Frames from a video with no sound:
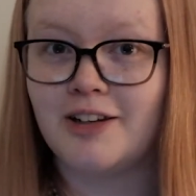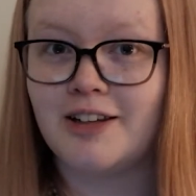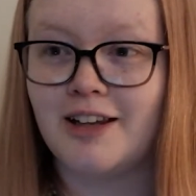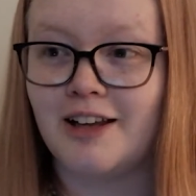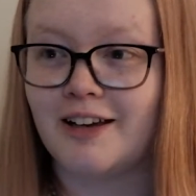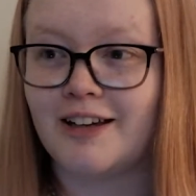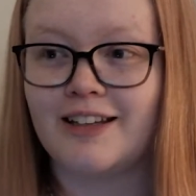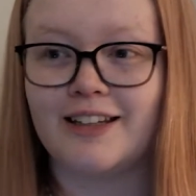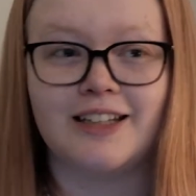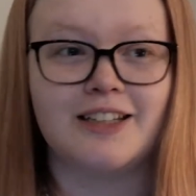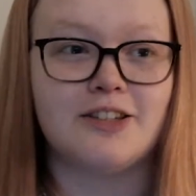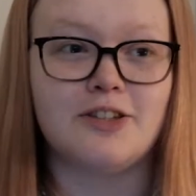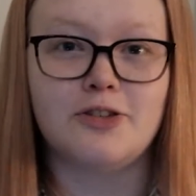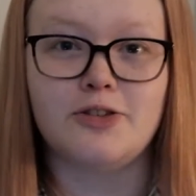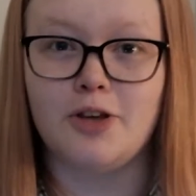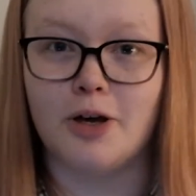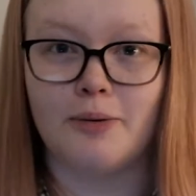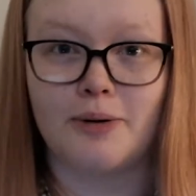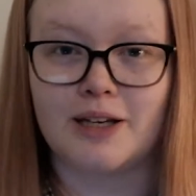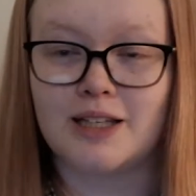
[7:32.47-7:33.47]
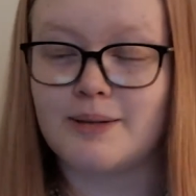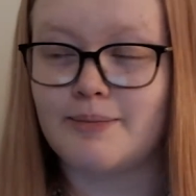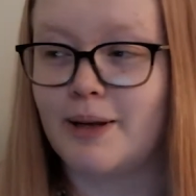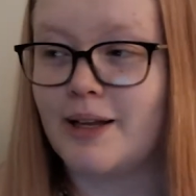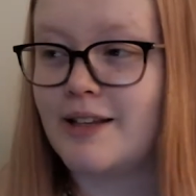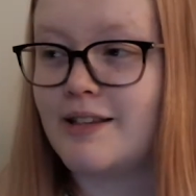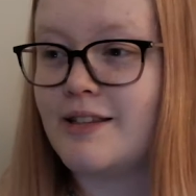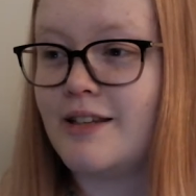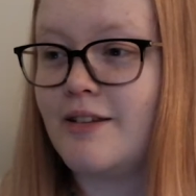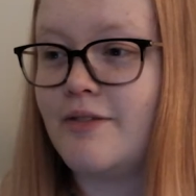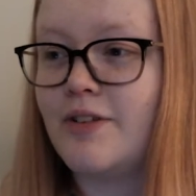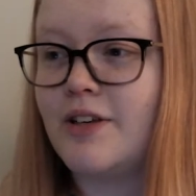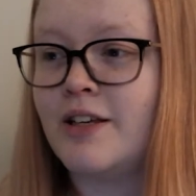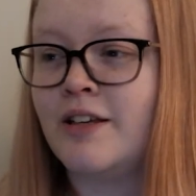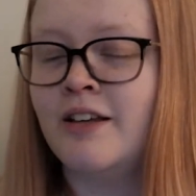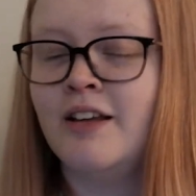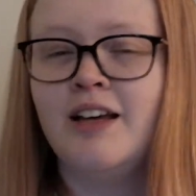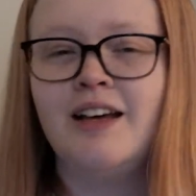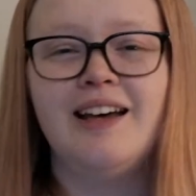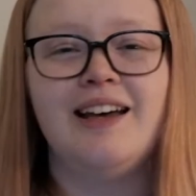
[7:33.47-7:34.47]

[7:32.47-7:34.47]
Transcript: Like, it's so expensive. It